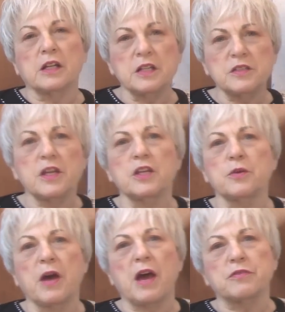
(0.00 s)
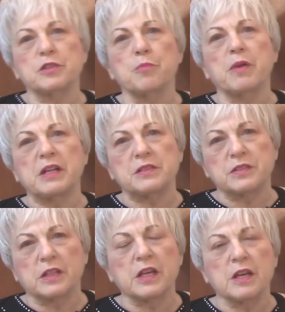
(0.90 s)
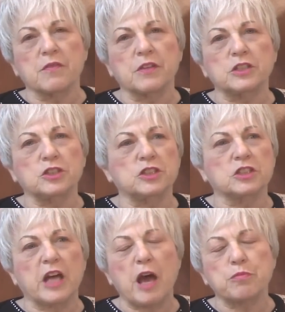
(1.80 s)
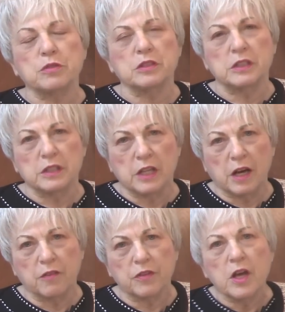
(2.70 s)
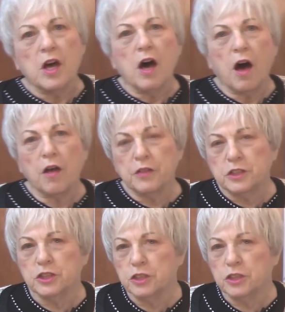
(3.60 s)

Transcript: let's say you have somebody's sleeve that you just absolutely love. All that you're